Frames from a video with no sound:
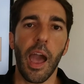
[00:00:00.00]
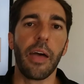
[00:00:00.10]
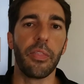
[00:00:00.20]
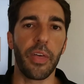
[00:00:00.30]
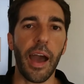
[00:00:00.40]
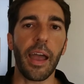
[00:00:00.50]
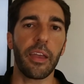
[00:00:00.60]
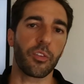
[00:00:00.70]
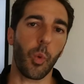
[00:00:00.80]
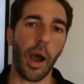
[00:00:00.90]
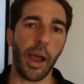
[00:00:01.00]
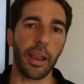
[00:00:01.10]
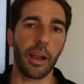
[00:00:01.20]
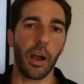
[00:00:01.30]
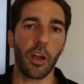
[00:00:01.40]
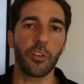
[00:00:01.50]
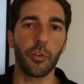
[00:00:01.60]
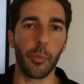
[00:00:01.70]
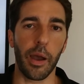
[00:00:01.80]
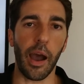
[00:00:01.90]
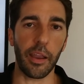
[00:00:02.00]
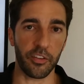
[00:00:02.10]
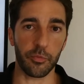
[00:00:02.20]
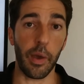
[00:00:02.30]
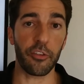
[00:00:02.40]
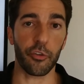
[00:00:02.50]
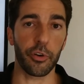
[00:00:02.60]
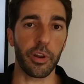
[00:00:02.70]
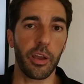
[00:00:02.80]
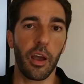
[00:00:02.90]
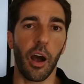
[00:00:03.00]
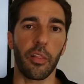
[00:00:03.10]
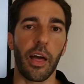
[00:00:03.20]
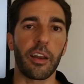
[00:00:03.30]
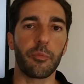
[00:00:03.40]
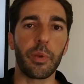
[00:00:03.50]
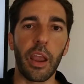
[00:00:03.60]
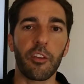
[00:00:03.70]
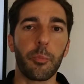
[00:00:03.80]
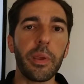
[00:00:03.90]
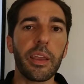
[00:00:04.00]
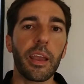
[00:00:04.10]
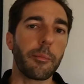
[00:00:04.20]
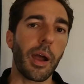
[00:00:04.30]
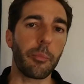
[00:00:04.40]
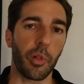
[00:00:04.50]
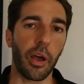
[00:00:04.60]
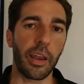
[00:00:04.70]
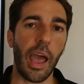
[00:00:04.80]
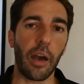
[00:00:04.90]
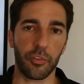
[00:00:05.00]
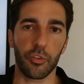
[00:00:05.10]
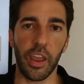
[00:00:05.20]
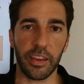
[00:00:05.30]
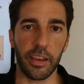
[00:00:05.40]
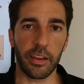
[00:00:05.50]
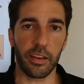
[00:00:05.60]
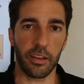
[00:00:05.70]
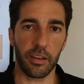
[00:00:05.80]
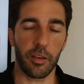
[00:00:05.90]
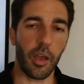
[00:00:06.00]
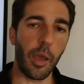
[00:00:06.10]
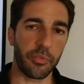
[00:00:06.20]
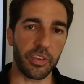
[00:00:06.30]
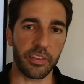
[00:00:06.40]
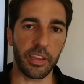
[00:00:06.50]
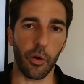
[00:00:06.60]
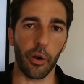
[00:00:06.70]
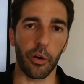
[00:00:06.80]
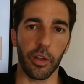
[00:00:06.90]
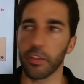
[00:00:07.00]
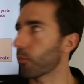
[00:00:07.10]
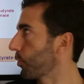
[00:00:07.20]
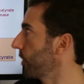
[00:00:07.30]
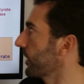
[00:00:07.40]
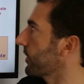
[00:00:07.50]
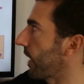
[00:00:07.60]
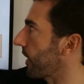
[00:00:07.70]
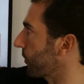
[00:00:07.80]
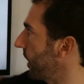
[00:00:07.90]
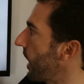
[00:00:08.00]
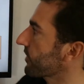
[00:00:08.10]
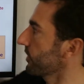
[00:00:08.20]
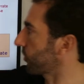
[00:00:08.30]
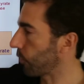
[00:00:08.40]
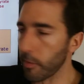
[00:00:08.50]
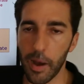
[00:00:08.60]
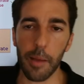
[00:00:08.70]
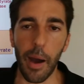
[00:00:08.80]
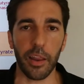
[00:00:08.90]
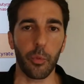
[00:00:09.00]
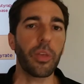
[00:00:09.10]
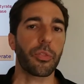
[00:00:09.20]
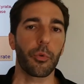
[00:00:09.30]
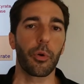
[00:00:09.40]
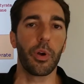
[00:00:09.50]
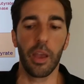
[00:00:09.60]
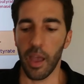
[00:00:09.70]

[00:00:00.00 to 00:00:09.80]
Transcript: And that is why I just measured a lot of BHB in my blood after taking MCT oil. It's really, that reaction is what my body went through.